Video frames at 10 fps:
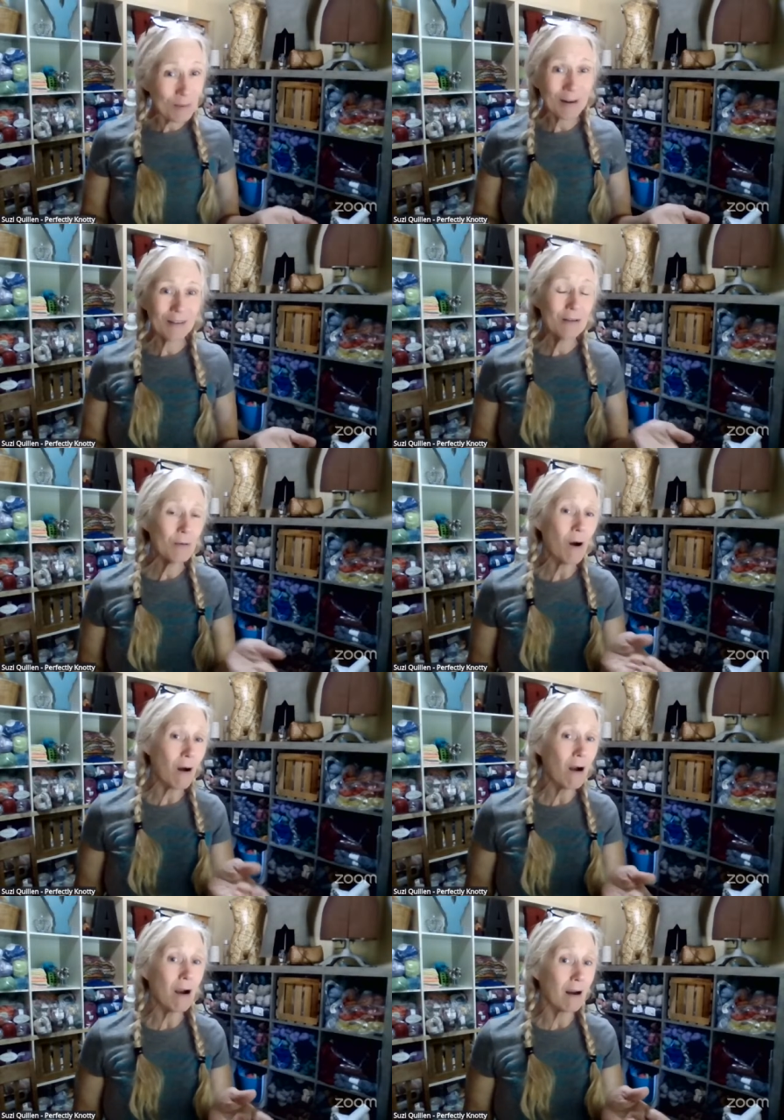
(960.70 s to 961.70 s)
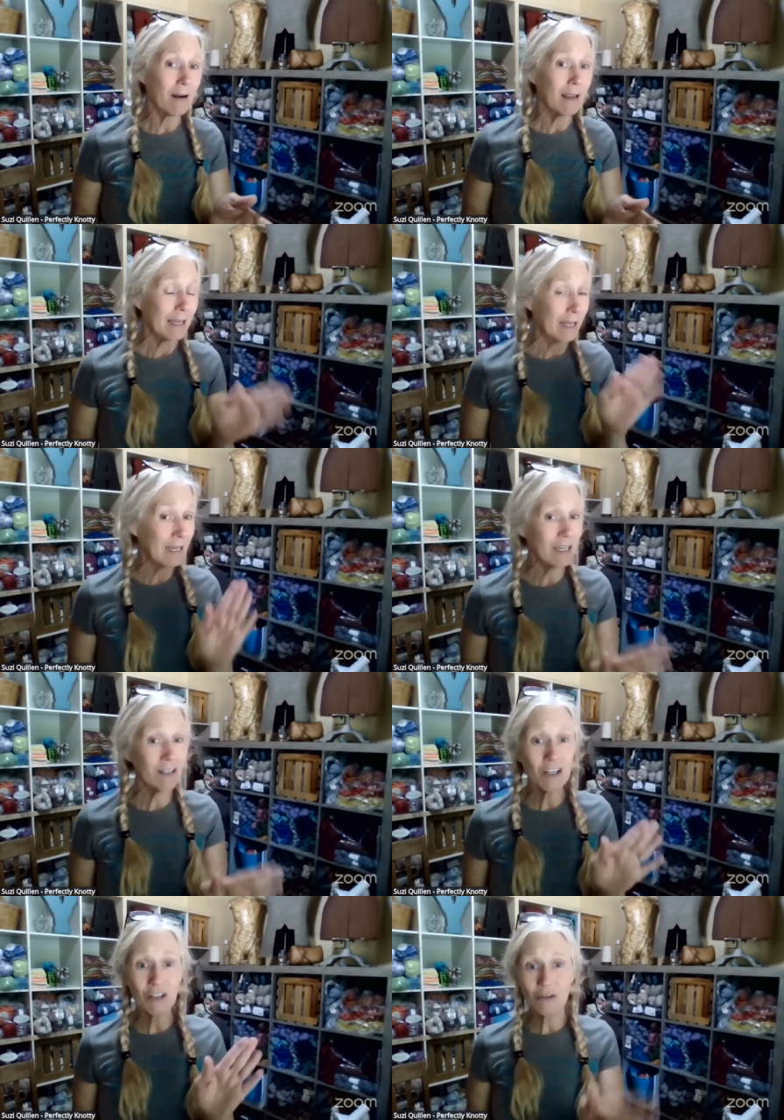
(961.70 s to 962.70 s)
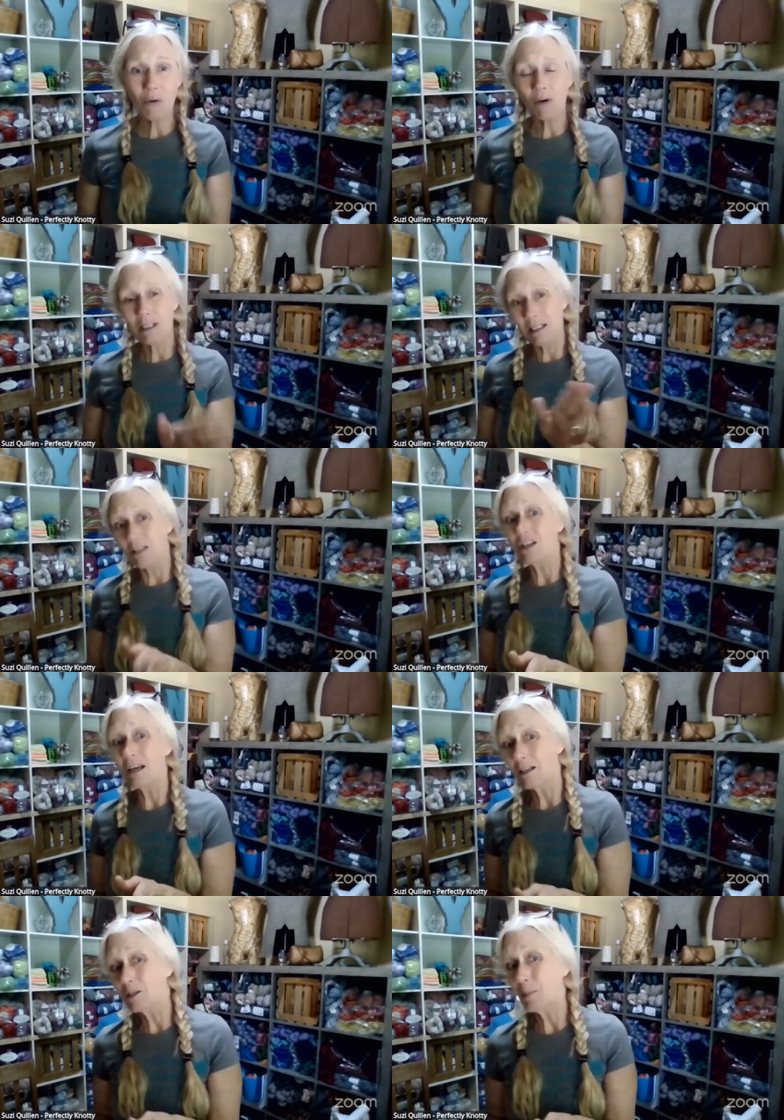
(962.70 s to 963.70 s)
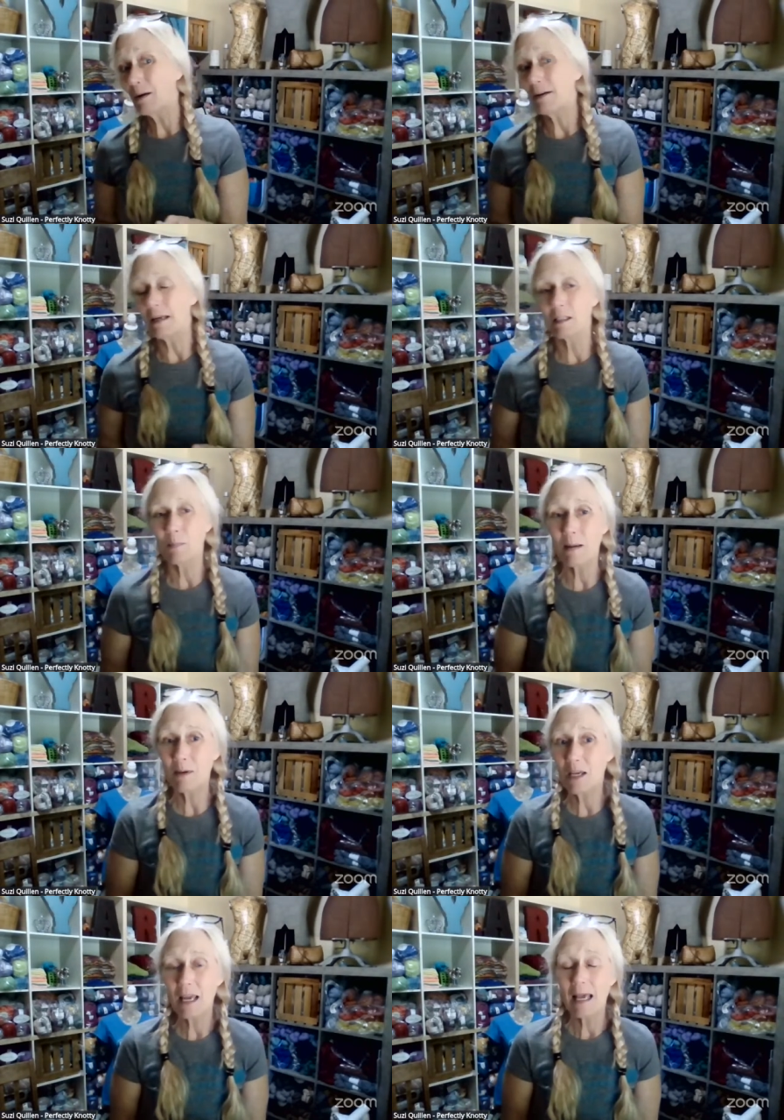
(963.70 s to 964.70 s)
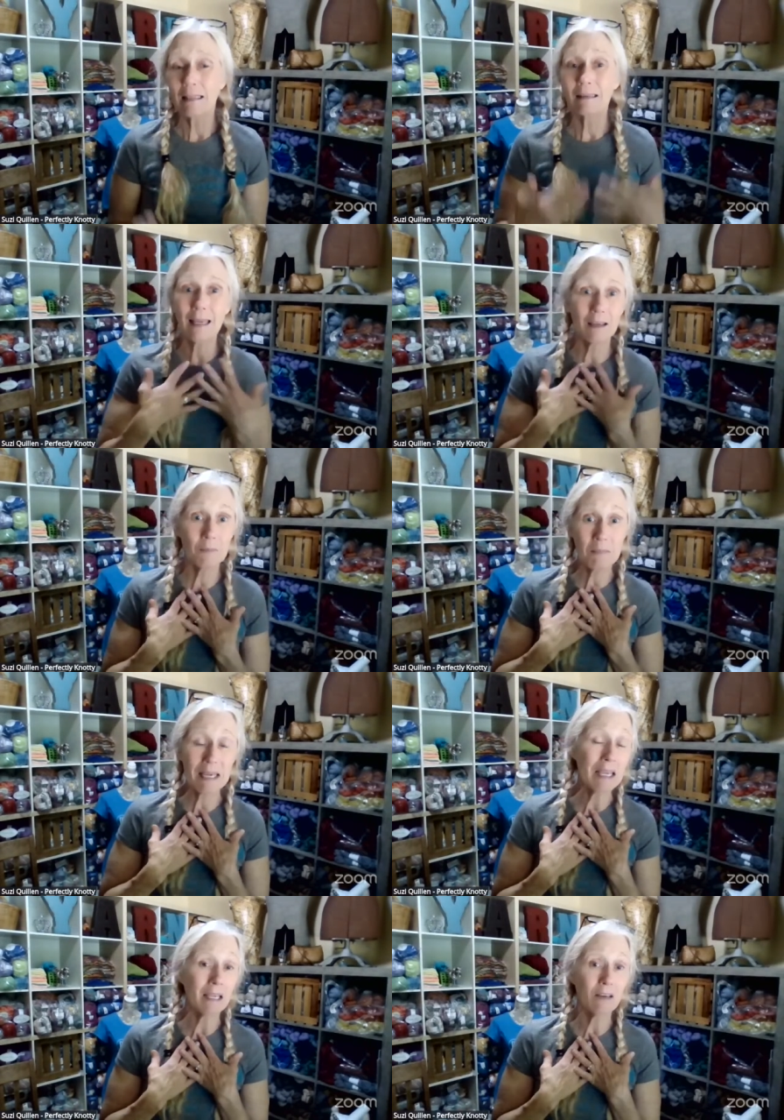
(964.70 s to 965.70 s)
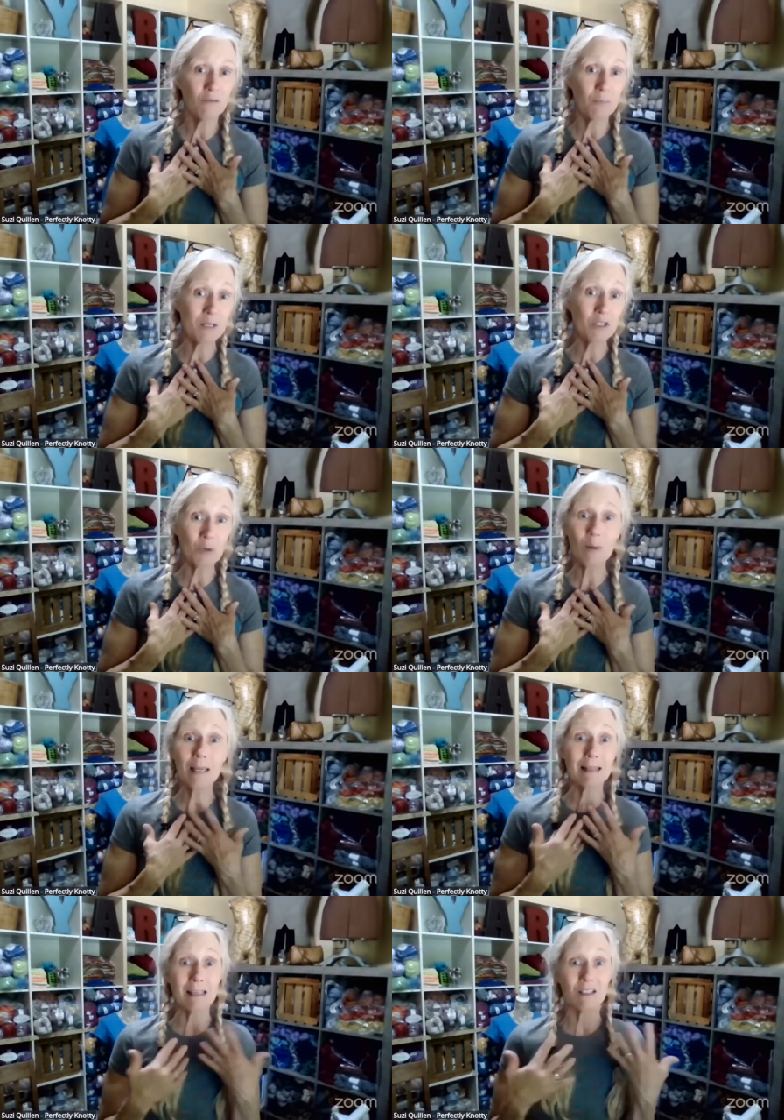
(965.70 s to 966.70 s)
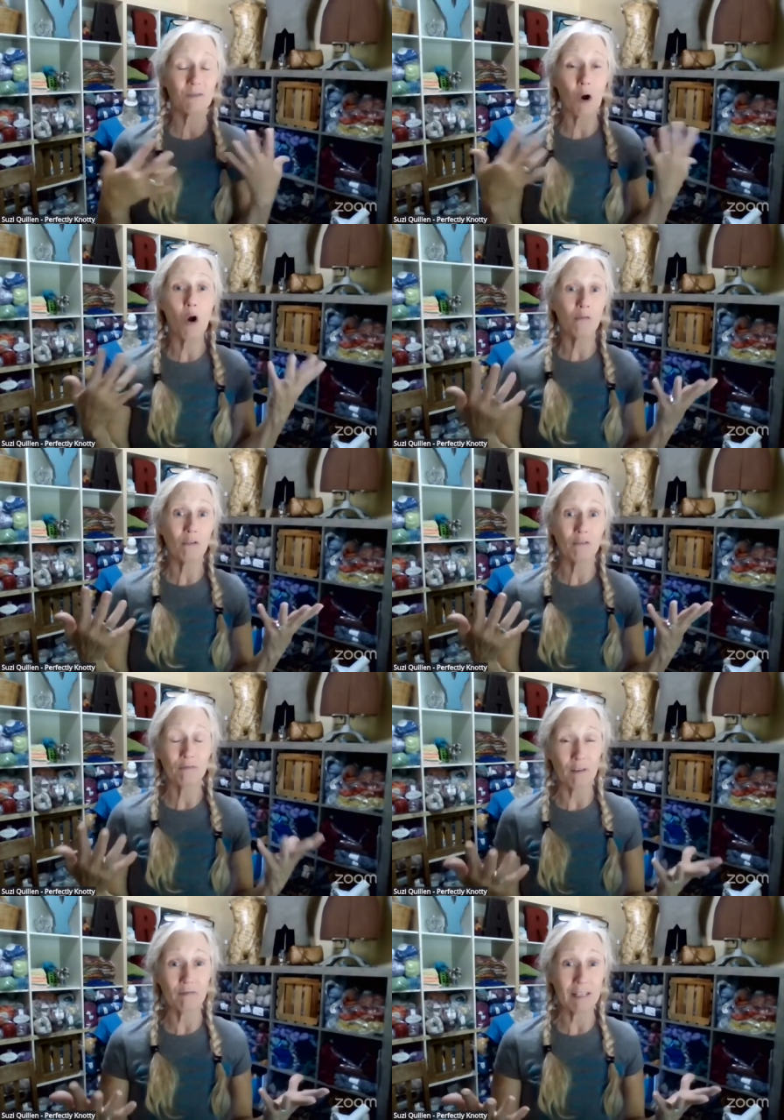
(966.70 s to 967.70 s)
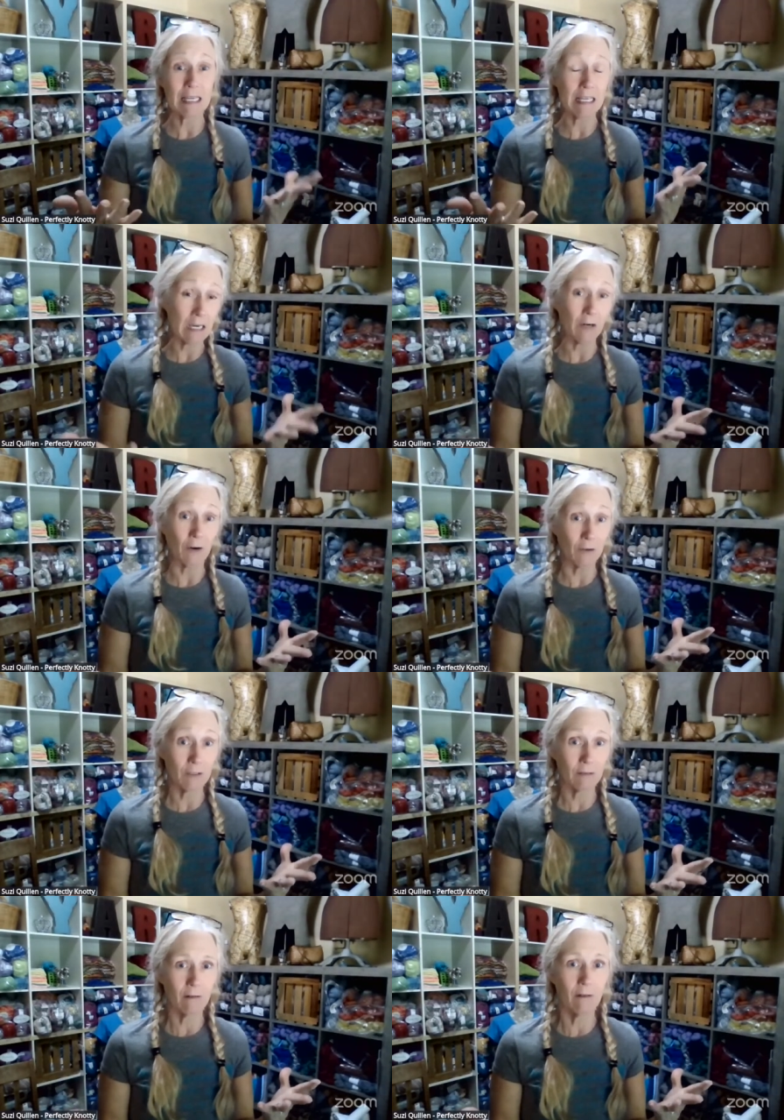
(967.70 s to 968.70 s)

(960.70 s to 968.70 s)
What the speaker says: you are in your stitching experience. Maybe like me, you've been doing this for over 50 years.